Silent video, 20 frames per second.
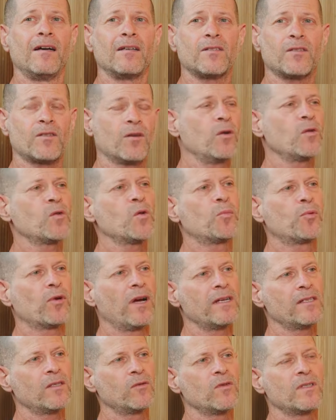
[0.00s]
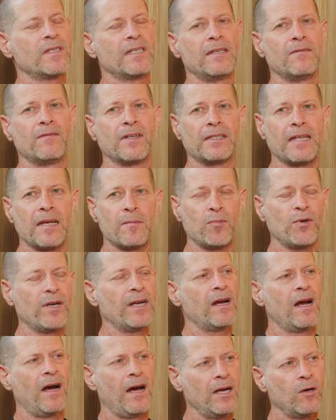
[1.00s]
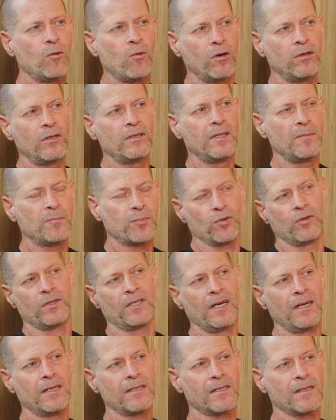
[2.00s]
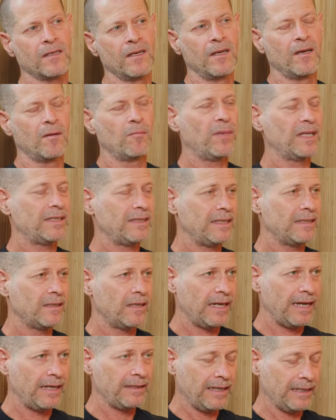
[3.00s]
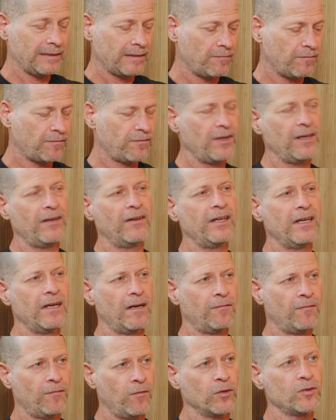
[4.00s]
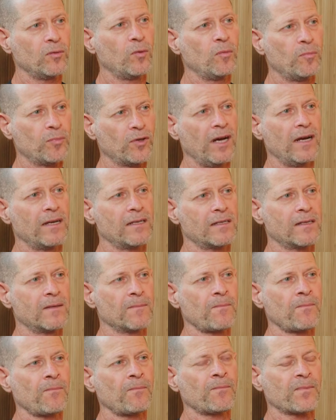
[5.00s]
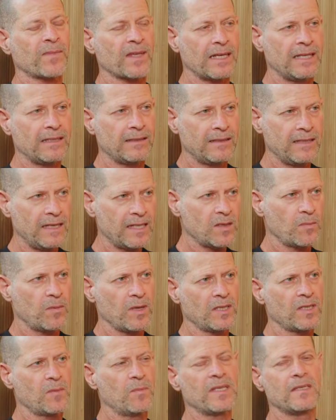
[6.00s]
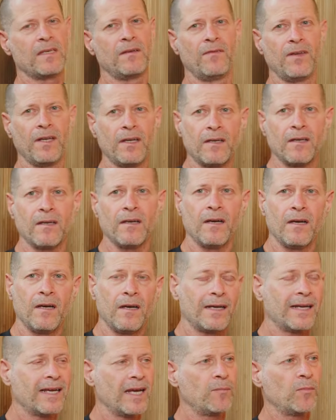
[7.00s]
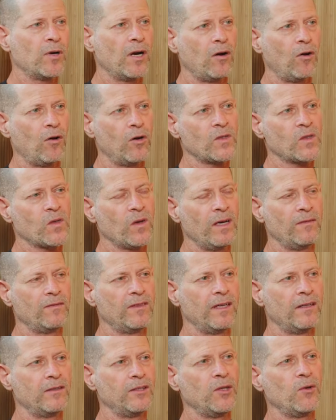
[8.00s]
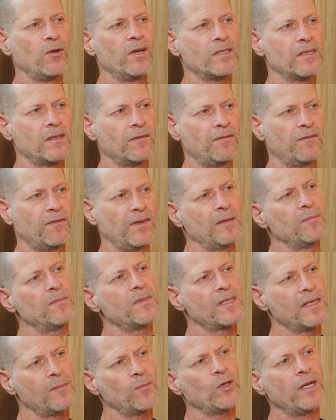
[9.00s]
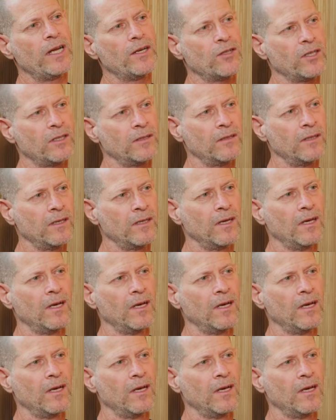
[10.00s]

so surprised to see that they bring high quality mm. products, mm. but in, at, at, a very affordable price. And this specific uh, camera also have the newest film simulation